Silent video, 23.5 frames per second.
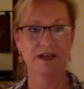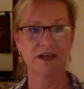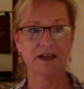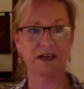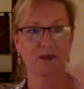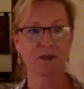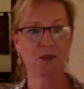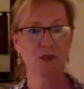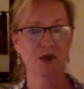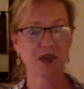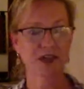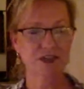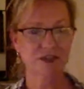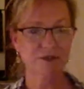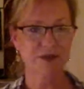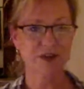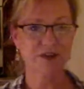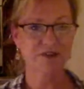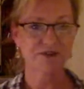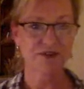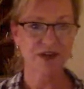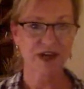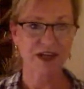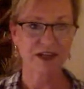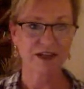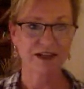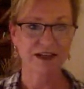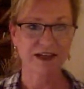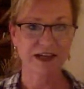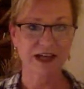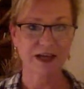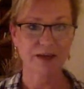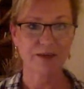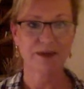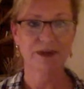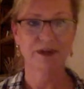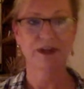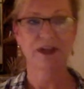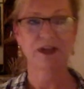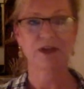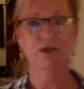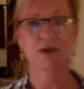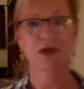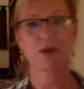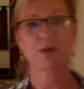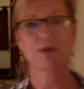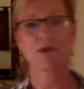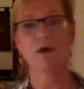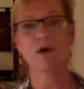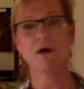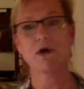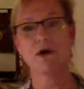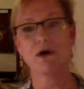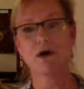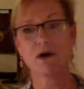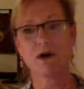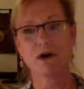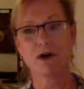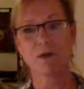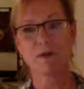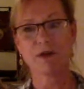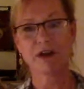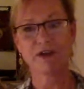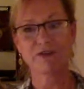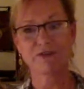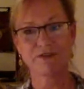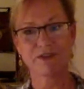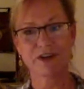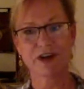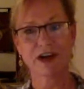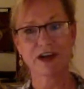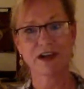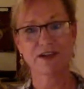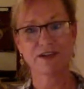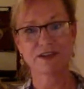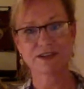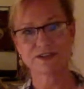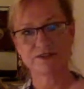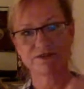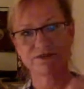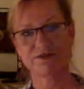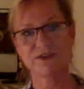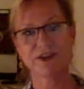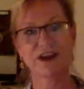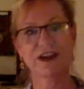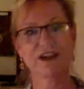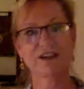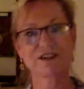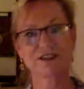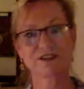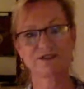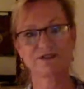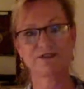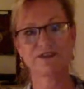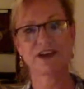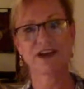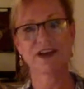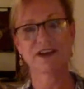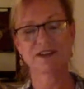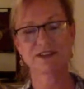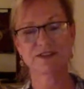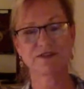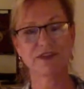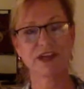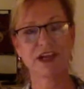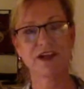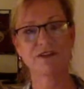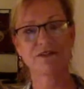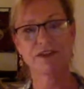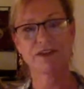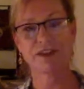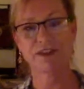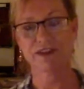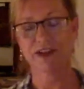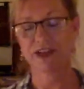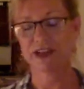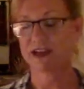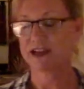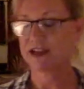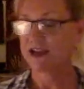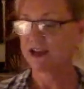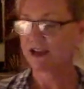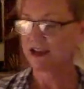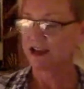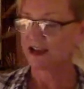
And I went to my filing cabinet and I grabbed all my files and files and files of everything.